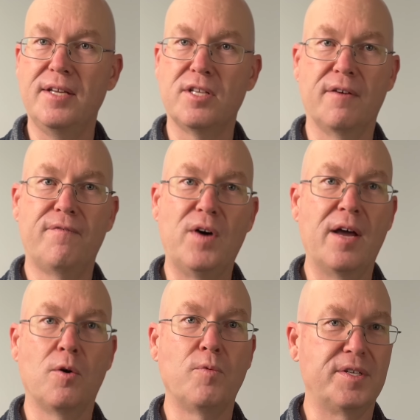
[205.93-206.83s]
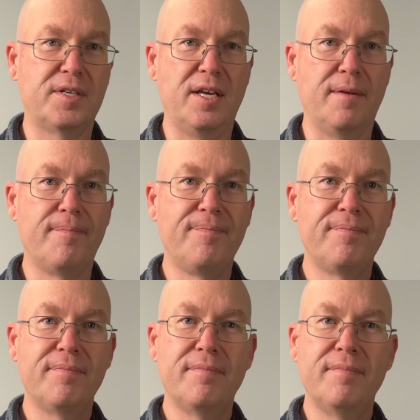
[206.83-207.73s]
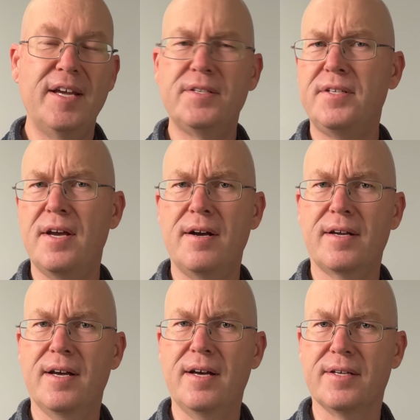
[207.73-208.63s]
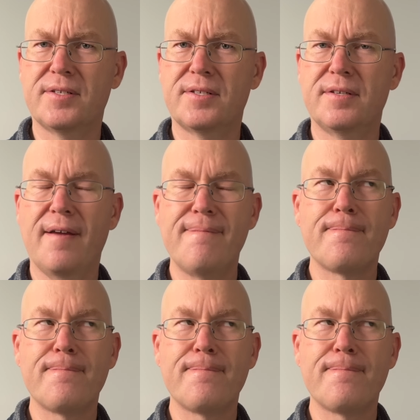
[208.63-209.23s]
to the final whiskey. STR casks.